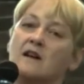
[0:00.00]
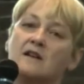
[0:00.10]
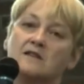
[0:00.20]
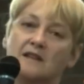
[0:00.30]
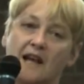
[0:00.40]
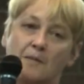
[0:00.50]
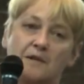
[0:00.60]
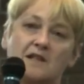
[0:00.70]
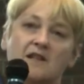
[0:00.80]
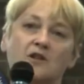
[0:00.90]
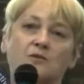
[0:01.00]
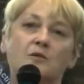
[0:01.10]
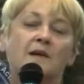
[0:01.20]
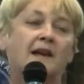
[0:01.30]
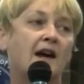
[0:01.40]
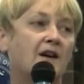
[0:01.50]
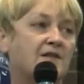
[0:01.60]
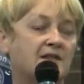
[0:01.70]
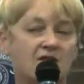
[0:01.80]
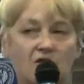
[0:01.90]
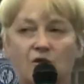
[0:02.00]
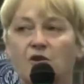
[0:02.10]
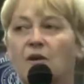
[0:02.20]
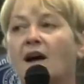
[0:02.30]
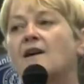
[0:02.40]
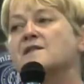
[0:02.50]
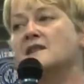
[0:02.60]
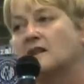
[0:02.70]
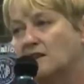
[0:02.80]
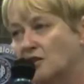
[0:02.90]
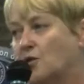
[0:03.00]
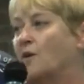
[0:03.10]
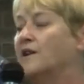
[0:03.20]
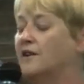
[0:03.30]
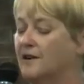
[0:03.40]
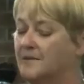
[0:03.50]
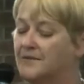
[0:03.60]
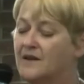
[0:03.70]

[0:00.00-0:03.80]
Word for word: dilapidated rooming houses, no new housing, I could go on and on.